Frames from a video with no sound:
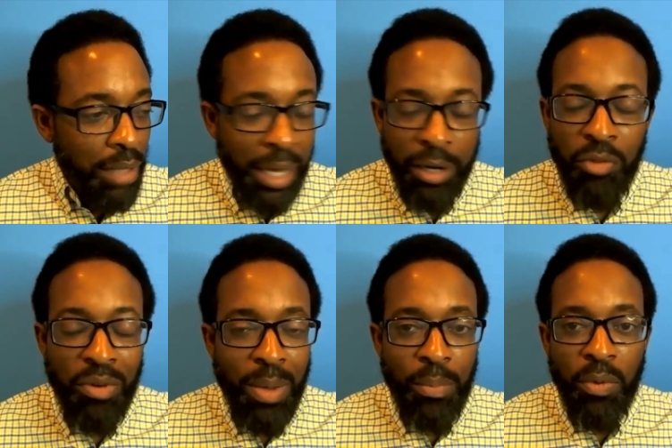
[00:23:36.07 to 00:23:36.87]
I don't
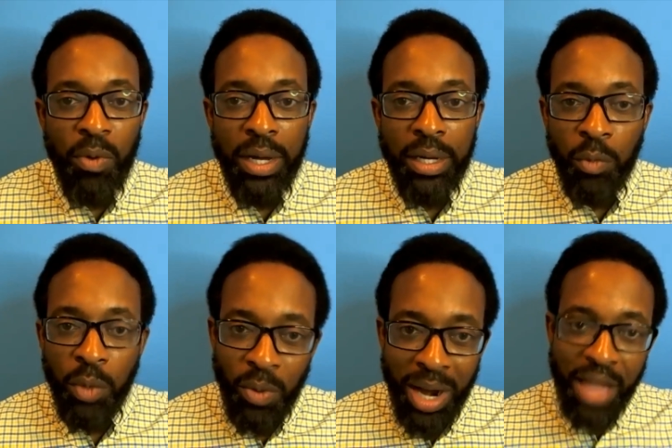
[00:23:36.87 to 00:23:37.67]
remember what,
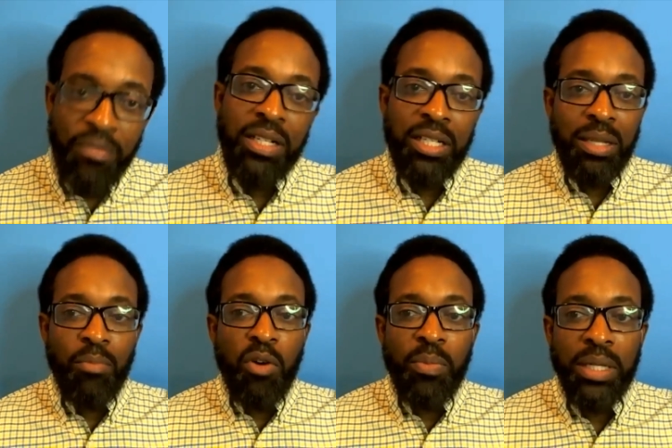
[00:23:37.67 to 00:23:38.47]
we were having just a
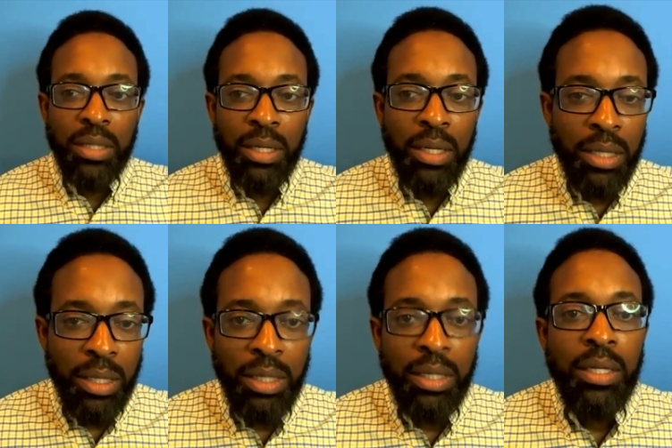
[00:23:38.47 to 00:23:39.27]
moment
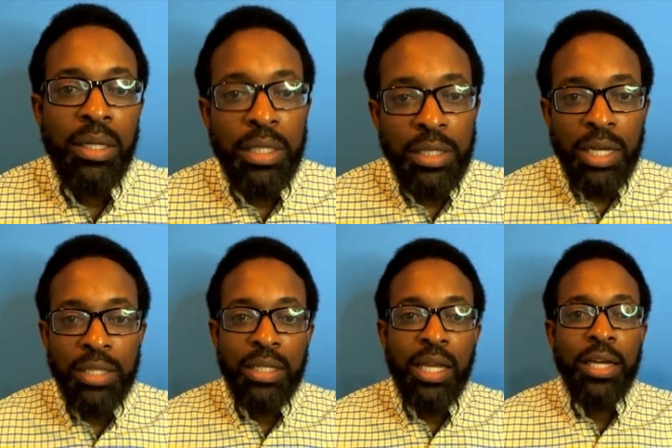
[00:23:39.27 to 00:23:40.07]

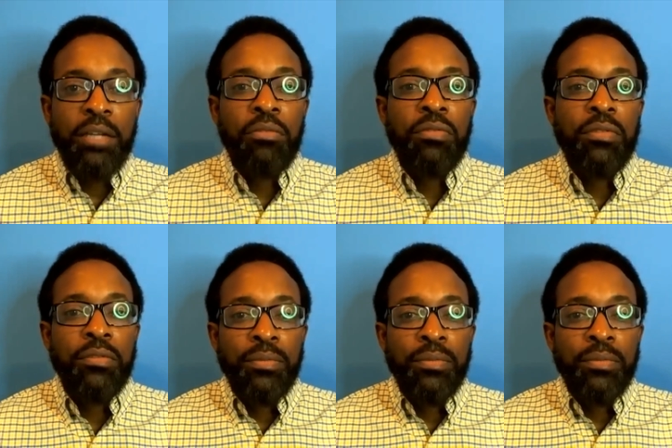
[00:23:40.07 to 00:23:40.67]
discussing life.